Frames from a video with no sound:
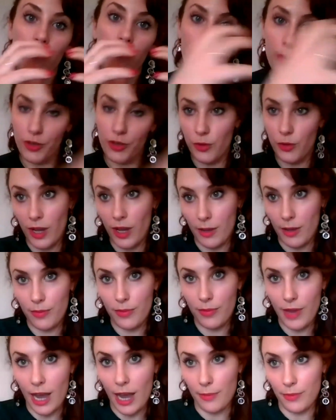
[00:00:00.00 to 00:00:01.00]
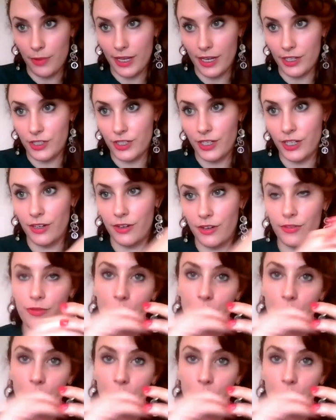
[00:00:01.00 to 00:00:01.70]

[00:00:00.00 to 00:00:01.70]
for the web application or